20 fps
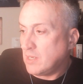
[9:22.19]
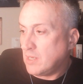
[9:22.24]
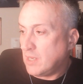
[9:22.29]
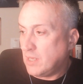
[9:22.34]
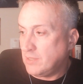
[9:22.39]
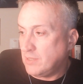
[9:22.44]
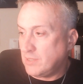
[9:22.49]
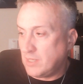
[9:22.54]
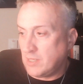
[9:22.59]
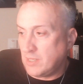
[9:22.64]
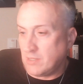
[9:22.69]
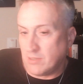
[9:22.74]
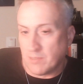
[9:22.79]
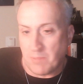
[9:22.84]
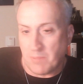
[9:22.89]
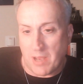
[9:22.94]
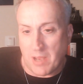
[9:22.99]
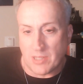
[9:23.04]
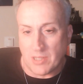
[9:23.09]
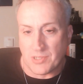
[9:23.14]
And then the
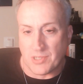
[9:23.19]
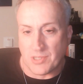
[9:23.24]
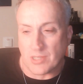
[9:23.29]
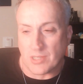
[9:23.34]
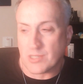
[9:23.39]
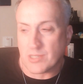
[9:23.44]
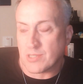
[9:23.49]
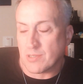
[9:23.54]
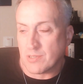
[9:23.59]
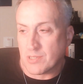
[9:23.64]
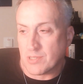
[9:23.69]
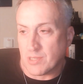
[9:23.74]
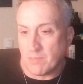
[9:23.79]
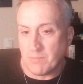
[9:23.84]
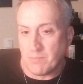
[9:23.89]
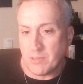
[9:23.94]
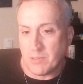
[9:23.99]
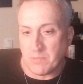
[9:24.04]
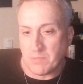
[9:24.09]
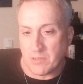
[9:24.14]
politics. Some
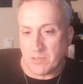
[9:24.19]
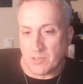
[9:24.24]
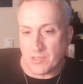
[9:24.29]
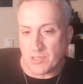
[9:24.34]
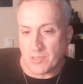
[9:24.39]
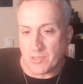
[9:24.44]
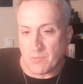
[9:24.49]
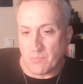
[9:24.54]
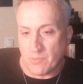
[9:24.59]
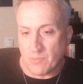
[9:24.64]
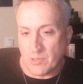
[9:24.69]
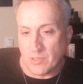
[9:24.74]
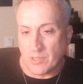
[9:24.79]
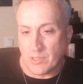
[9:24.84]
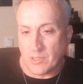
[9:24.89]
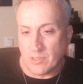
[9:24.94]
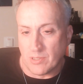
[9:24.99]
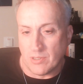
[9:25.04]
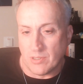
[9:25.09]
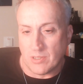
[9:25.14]
people are just really
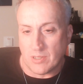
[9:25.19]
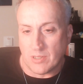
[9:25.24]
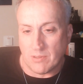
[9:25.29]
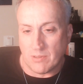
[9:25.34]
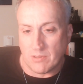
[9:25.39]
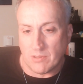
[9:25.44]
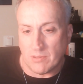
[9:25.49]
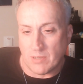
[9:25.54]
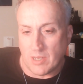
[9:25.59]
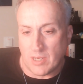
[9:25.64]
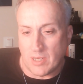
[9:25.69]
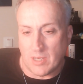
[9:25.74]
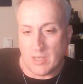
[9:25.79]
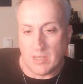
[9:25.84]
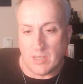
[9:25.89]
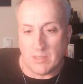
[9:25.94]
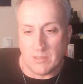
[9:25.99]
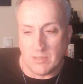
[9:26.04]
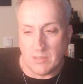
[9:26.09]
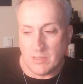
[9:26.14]
good at,
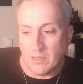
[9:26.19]
at